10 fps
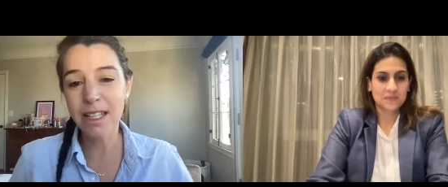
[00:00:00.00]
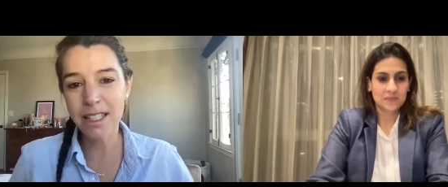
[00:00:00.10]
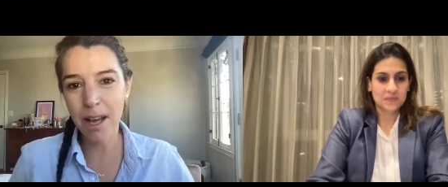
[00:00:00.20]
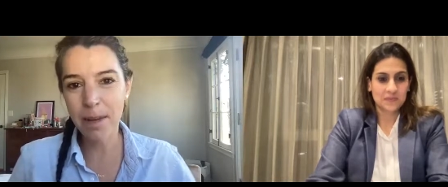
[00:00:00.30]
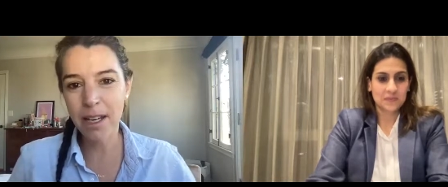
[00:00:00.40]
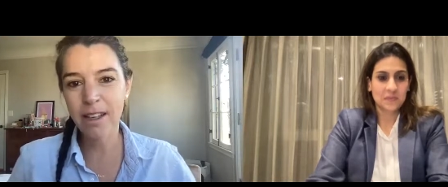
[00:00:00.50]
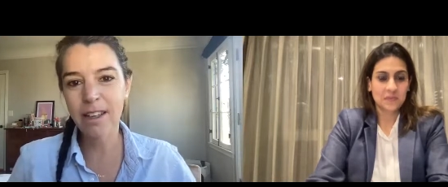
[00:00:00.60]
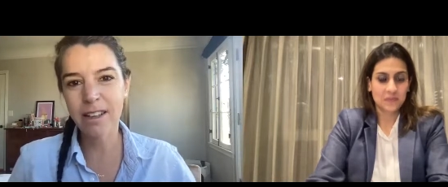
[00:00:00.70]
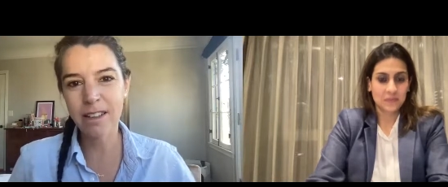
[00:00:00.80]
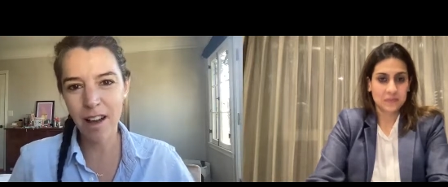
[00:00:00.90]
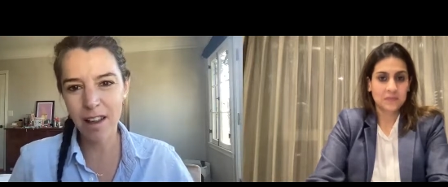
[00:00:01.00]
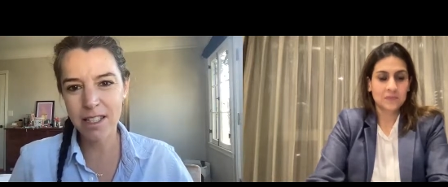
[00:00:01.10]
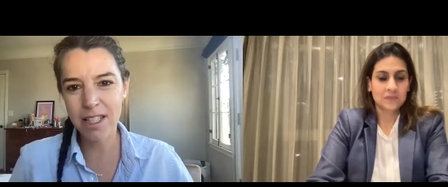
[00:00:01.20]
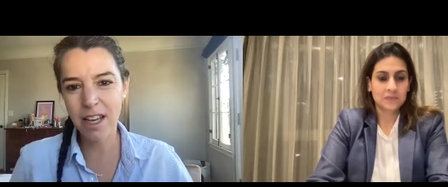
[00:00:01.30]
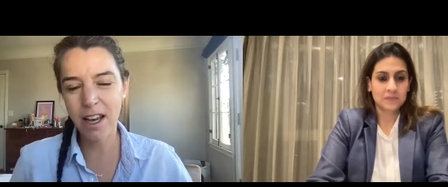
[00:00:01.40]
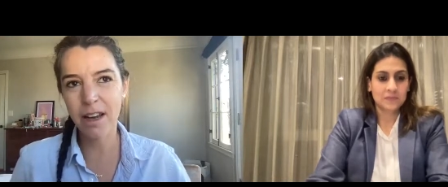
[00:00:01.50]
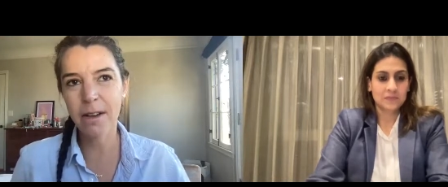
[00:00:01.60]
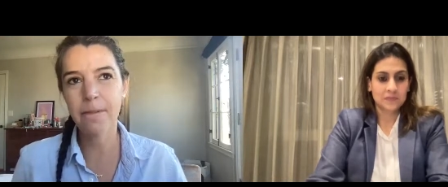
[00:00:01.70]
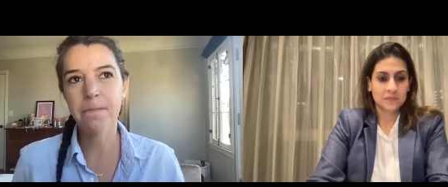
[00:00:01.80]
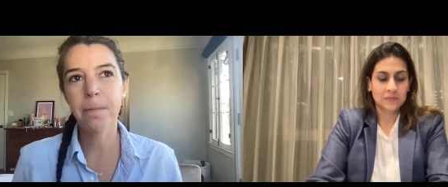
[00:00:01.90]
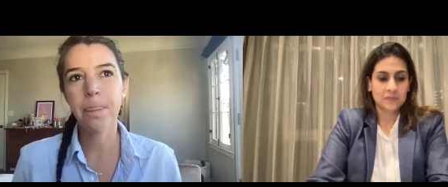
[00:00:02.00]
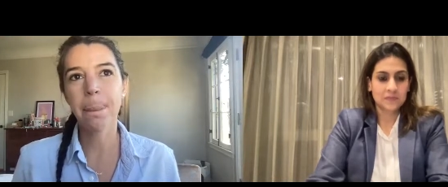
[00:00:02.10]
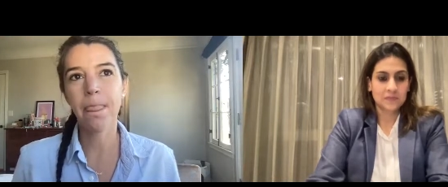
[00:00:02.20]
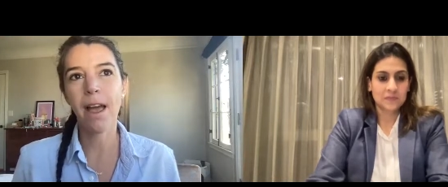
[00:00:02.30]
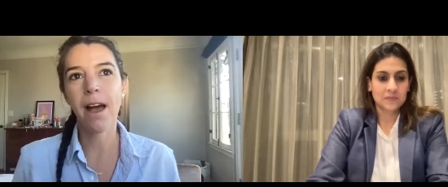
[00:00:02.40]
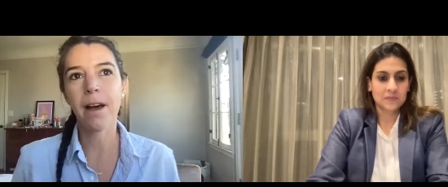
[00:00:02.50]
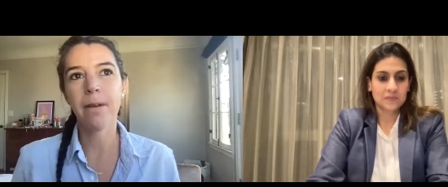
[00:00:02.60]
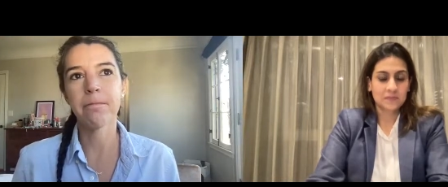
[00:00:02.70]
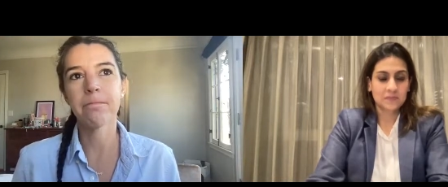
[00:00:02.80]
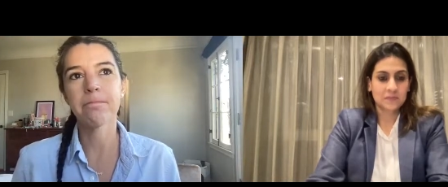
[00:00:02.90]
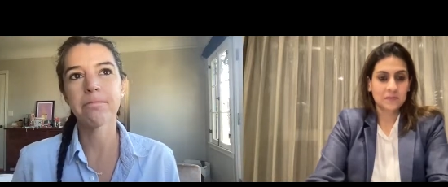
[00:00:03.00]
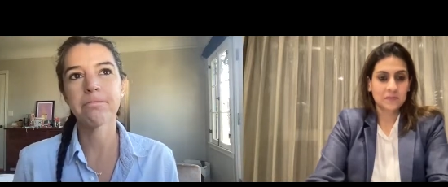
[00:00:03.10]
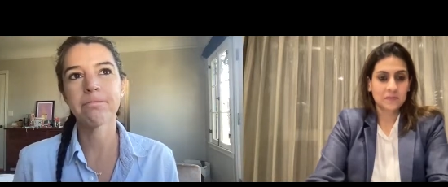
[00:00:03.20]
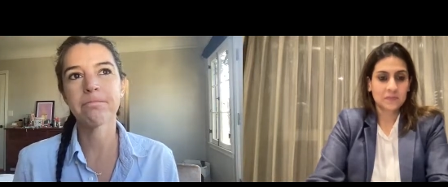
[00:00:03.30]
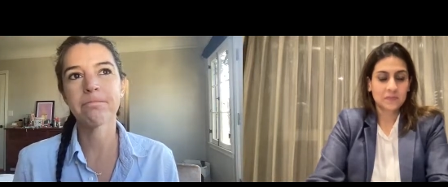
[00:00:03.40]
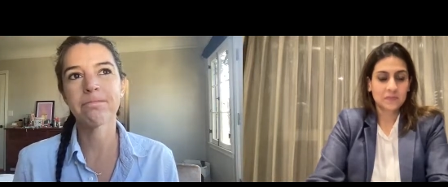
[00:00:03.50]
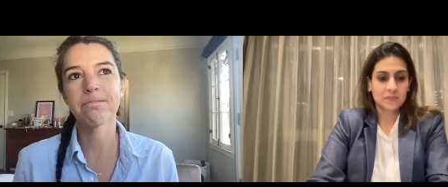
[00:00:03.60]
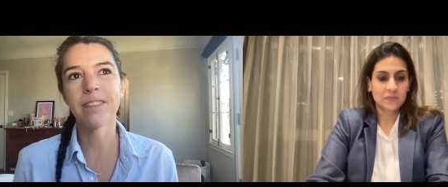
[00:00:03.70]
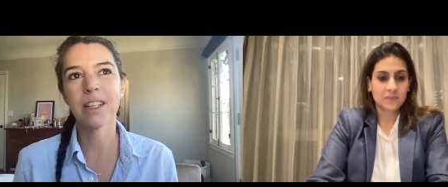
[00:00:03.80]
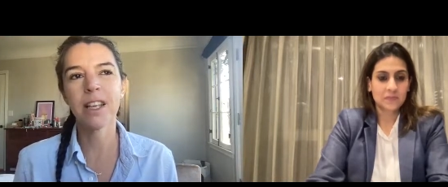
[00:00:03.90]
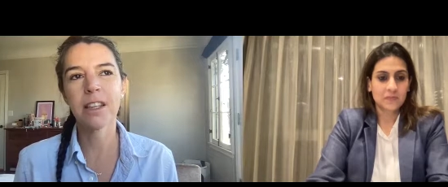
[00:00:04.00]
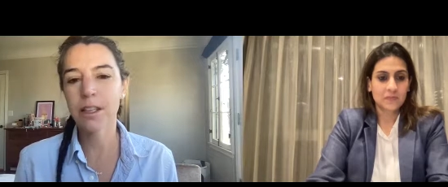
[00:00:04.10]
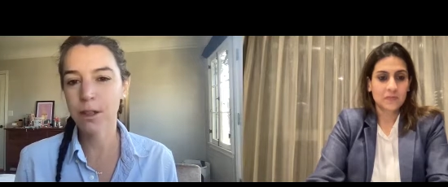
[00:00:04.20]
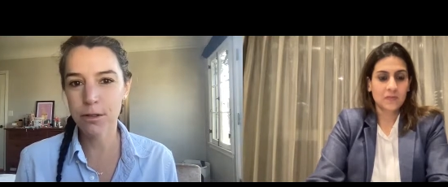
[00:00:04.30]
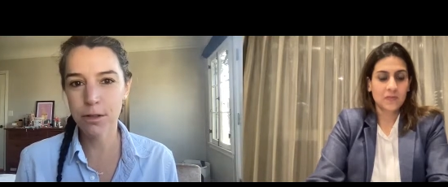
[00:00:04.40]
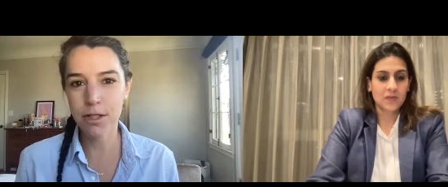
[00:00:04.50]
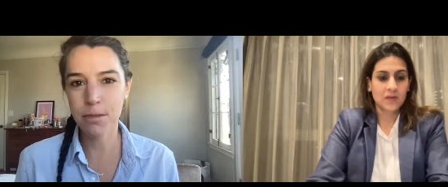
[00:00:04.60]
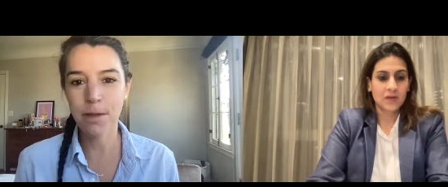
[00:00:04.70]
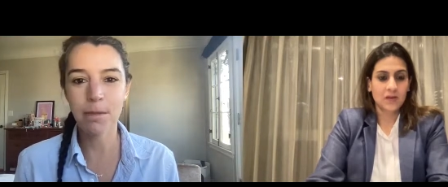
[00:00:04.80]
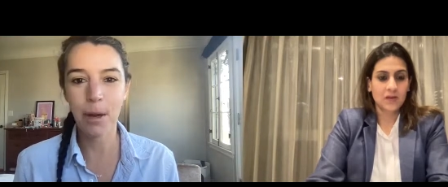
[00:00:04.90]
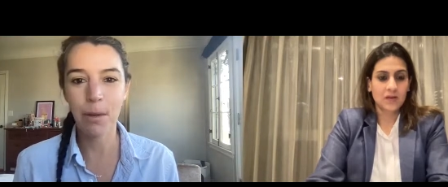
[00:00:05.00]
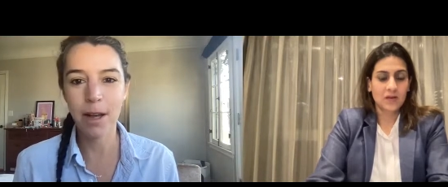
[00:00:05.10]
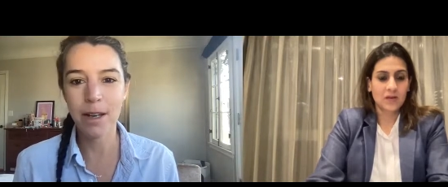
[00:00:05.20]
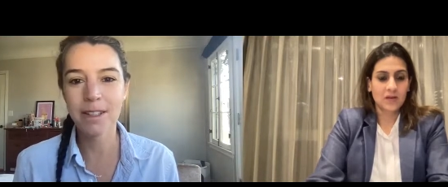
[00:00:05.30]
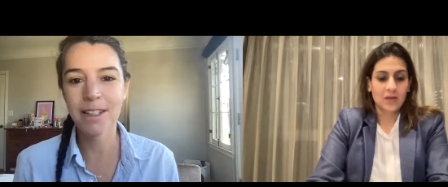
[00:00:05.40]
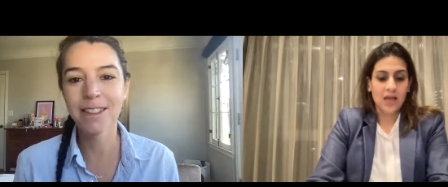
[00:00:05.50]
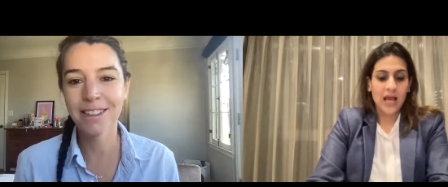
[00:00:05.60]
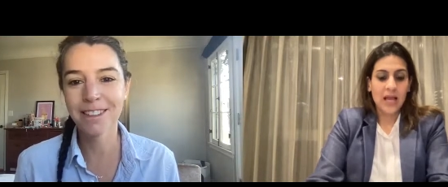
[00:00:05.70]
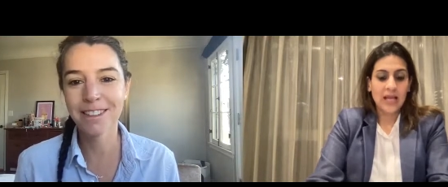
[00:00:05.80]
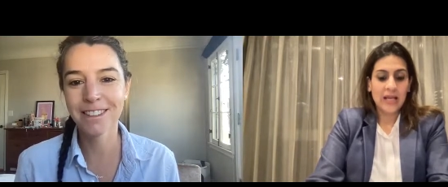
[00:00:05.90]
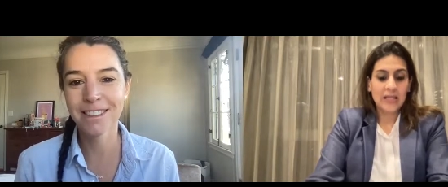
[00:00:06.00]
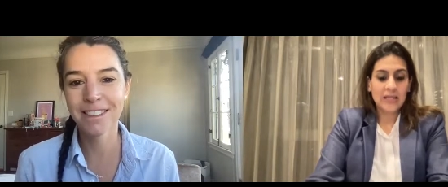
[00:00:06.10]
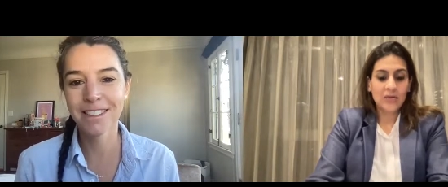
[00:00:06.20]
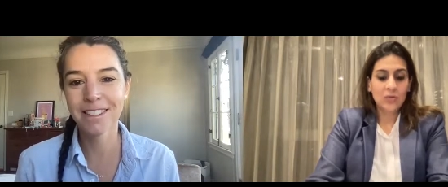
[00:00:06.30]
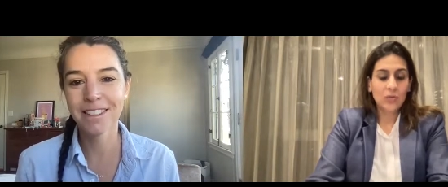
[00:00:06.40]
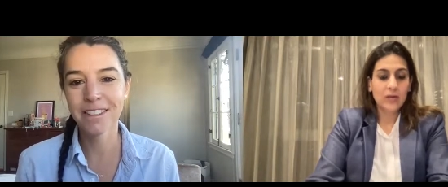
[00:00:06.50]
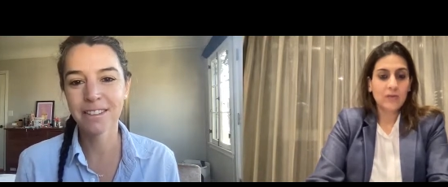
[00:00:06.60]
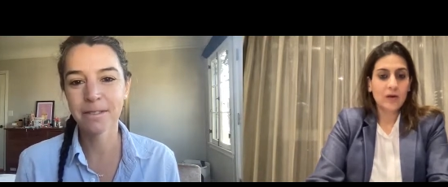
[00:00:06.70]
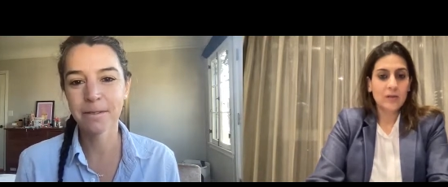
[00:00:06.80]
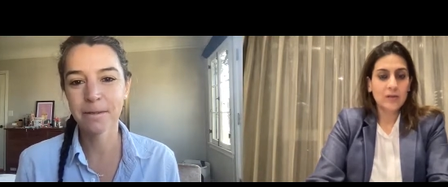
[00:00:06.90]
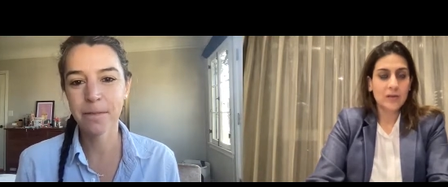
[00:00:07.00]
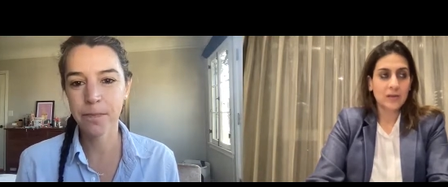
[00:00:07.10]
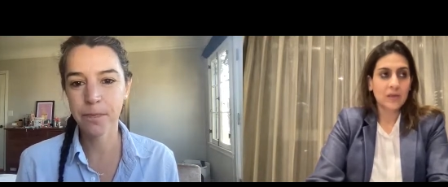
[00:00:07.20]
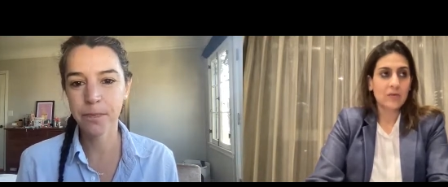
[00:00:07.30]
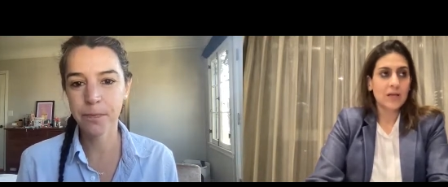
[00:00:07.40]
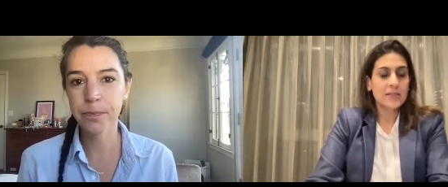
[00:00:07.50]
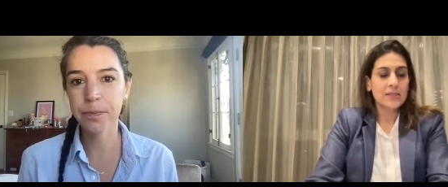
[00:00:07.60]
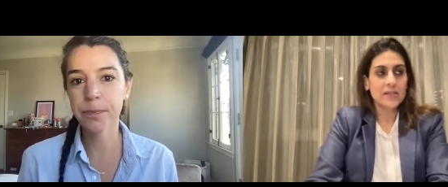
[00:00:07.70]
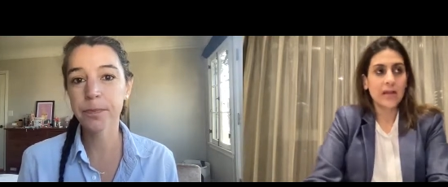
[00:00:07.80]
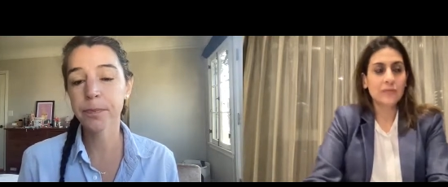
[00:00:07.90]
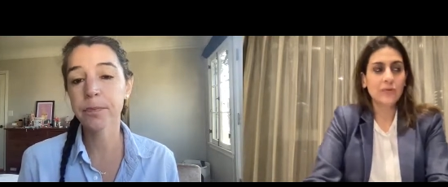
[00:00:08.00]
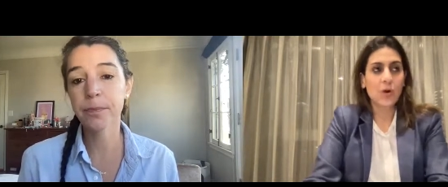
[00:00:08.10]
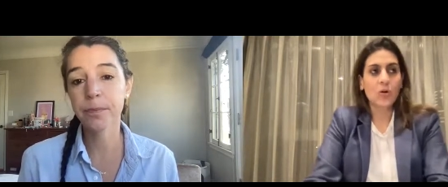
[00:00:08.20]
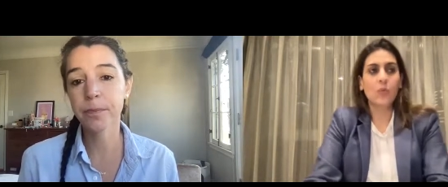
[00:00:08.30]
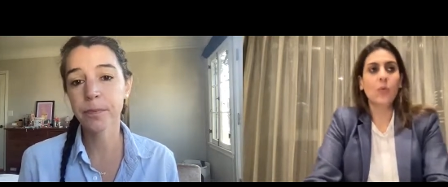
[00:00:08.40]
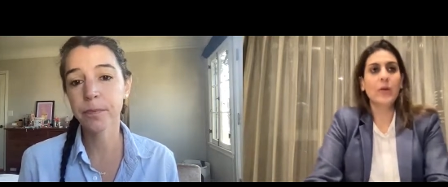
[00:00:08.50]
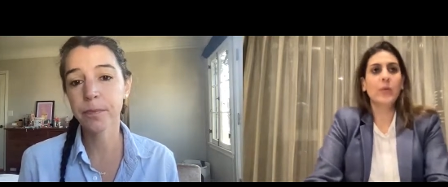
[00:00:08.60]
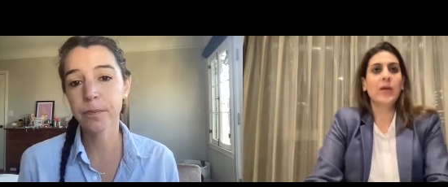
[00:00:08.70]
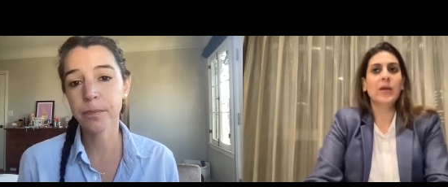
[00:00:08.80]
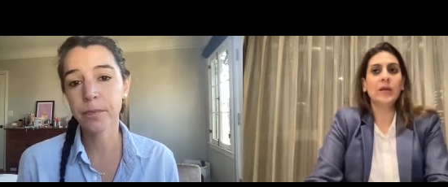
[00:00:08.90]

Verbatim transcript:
Speaker 1: stomach, nausea. And I think those are some of the big ones.
Speaker 2: And can you give us a self-talk where we